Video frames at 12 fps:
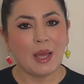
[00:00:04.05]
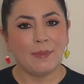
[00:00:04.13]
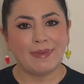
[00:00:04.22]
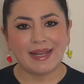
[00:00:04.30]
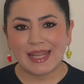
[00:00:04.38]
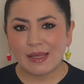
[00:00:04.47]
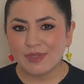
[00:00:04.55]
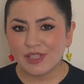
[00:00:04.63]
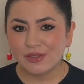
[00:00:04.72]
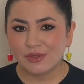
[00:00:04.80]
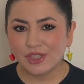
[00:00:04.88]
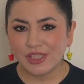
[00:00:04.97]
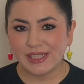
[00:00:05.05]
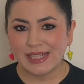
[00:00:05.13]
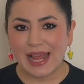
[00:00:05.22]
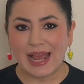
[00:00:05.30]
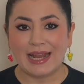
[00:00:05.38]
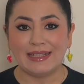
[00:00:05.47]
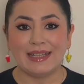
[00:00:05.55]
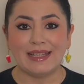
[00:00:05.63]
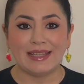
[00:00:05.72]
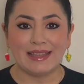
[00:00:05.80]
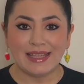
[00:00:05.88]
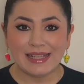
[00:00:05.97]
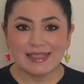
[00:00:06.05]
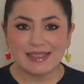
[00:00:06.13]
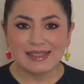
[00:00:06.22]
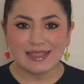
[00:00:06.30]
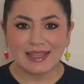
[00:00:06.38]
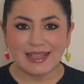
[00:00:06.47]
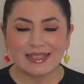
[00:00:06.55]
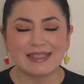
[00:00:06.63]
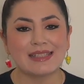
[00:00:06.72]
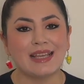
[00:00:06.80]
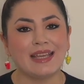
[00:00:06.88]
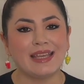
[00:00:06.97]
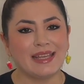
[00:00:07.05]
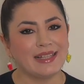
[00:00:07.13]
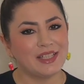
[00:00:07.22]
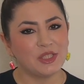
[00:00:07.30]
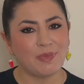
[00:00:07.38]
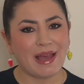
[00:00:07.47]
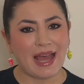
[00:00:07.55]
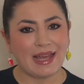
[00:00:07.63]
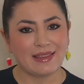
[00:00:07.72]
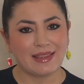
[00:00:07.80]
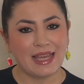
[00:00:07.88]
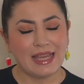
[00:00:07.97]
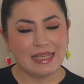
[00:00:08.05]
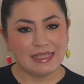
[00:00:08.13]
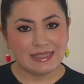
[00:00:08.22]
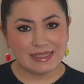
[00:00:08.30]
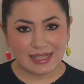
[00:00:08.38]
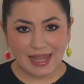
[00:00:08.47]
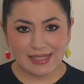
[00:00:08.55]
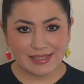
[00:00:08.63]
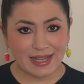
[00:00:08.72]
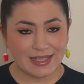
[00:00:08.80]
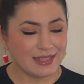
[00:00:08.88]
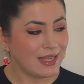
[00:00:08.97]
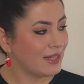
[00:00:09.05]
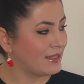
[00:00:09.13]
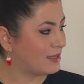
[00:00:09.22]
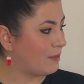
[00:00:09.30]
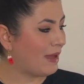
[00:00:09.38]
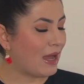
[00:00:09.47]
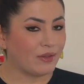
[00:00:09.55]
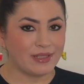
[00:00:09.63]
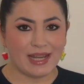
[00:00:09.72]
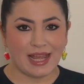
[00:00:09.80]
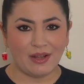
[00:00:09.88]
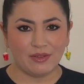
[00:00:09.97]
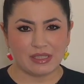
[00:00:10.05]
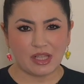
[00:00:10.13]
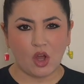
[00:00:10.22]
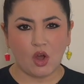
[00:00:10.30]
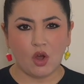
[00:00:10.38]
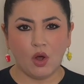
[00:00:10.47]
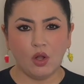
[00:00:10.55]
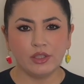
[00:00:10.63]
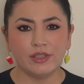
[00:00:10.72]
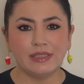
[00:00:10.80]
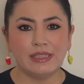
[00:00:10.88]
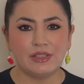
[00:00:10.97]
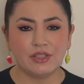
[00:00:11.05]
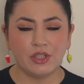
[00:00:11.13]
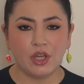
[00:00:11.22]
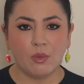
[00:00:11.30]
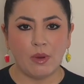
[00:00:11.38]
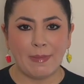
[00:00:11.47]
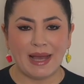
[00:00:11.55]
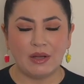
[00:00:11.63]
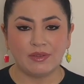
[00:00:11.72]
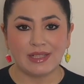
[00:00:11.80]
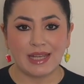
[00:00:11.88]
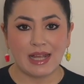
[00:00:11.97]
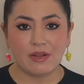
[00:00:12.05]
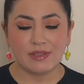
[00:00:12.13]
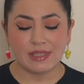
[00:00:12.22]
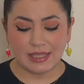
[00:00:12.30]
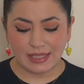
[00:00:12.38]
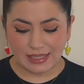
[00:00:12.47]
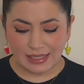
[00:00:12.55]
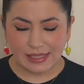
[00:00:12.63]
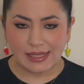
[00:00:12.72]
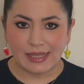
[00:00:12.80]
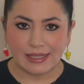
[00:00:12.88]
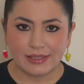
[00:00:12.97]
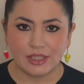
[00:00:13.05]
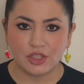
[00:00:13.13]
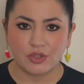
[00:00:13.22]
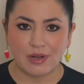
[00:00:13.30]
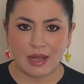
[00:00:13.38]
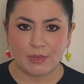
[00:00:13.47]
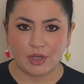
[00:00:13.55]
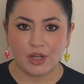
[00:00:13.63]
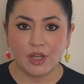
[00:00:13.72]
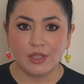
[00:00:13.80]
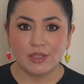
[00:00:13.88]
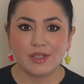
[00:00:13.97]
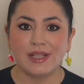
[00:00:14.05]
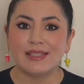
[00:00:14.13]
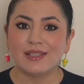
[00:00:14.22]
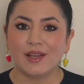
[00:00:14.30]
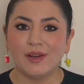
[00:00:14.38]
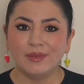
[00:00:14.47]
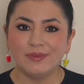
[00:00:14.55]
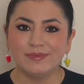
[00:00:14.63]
My name's Nushin and this is English Path. Today's lesson is about nouns, all you need to know about nouns in English grammar. So let's go.